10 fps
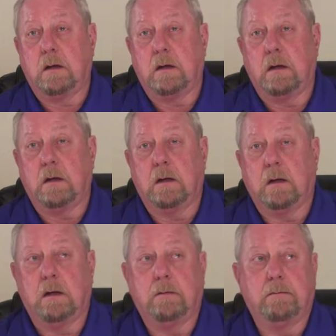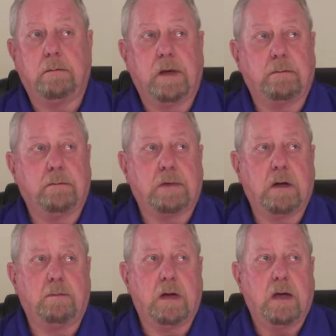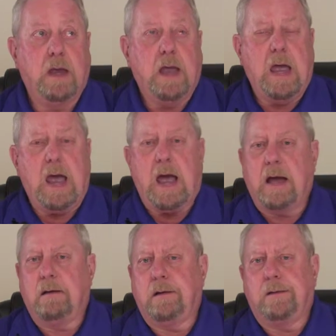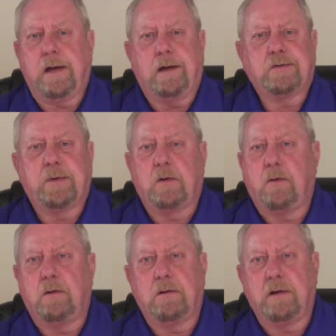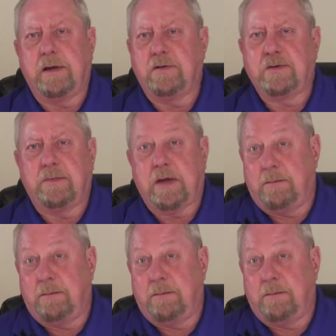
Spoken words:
and become a hospital orderly or something.